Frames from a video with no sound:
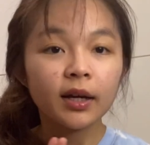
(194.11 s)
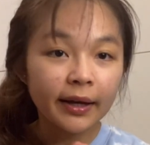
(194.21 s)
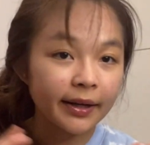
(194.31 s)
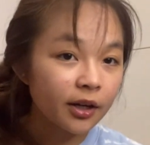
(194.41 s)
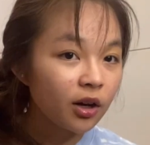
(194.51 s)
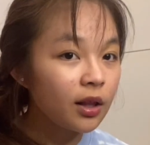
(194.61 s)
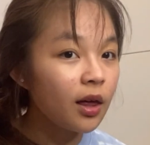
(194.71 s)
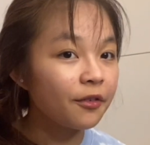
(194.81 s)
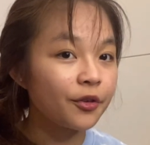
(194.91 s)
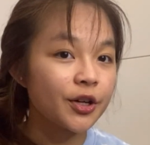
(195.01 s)
And I got a
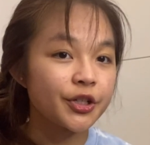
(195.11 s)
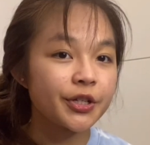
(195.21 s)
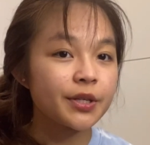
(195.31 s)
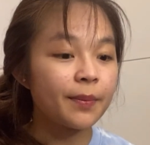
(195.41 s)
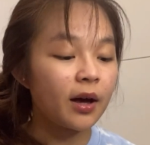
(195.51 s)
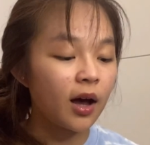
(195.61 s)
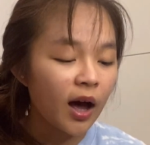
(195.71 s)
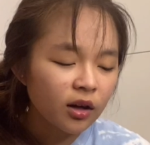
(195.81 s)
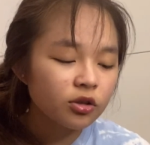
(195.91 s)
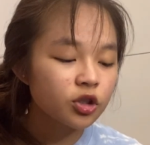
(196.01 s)
lot of questions about how to